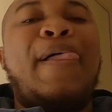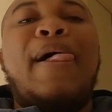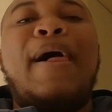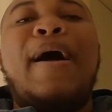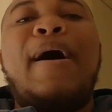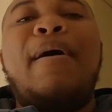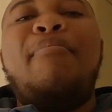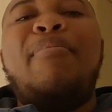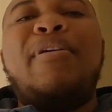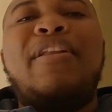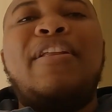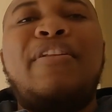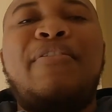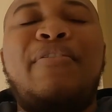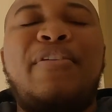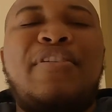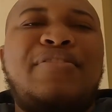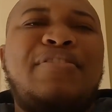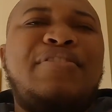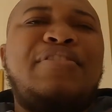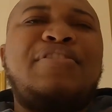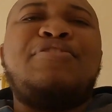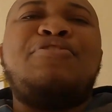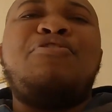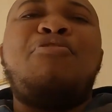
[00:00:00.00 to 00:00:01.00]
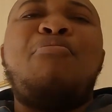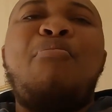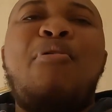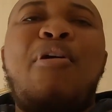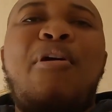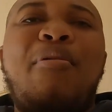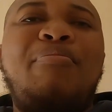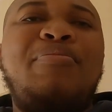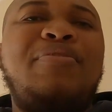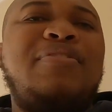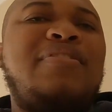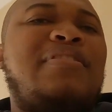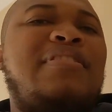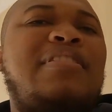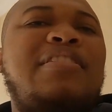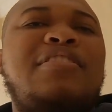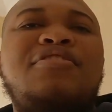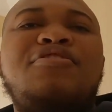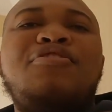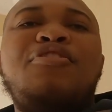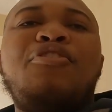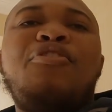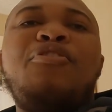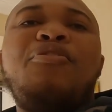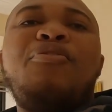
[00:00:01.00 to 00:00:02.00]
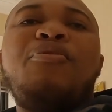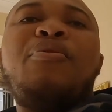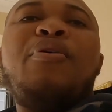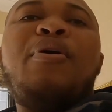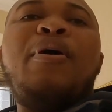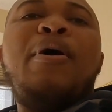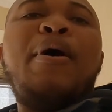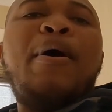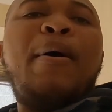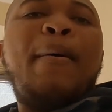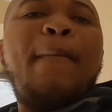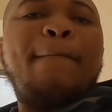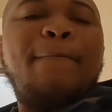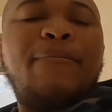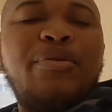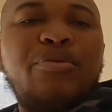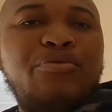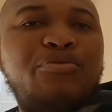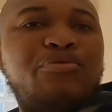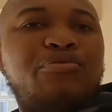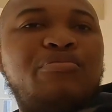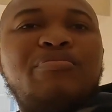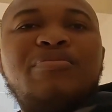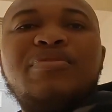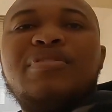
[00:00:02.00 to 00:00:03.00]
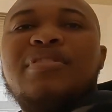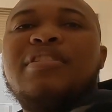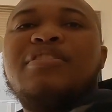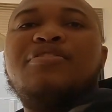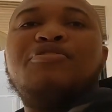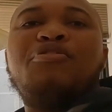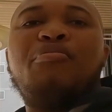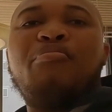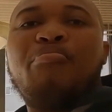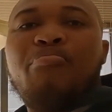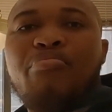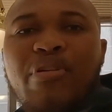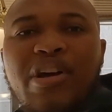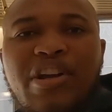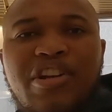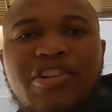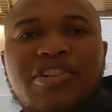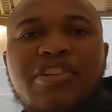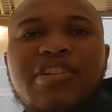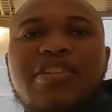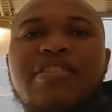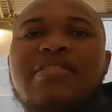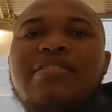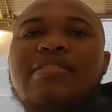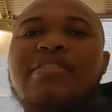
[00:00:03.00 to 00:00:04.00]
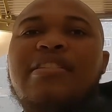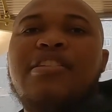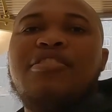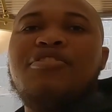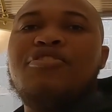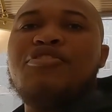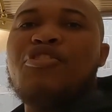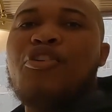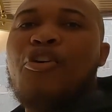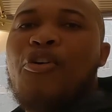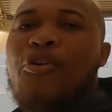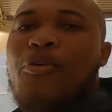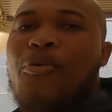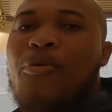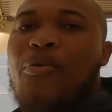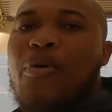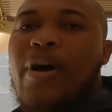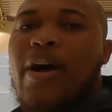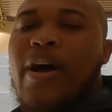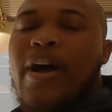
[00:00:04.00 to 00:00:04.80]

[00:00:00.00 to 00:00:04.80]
But anyway, so there's no mops, there's no brooms, there's no brushes, there's no